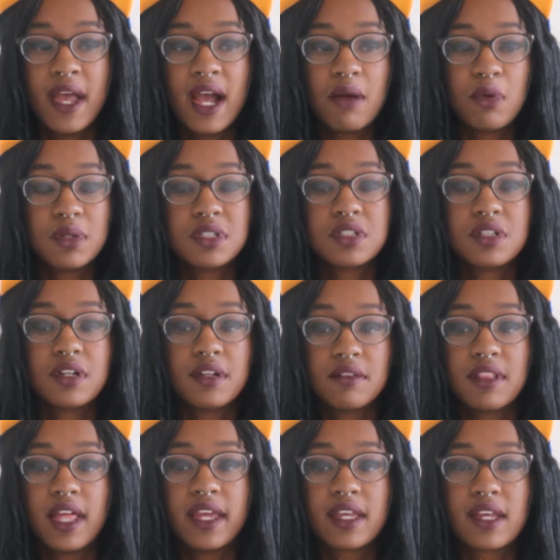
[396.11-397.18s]
I remember,
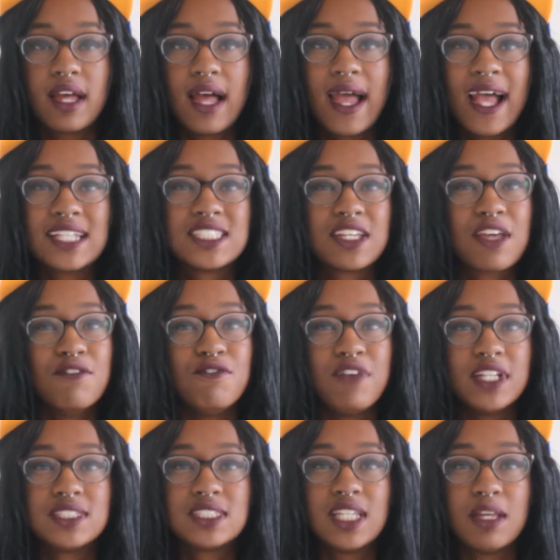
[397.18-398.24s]
like, I had to
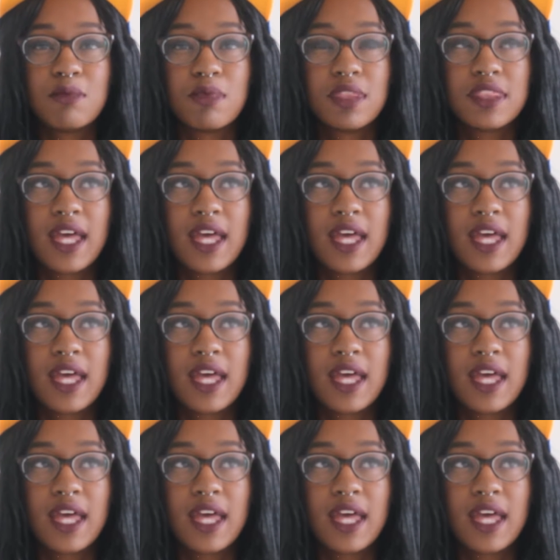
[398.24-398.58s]
convince him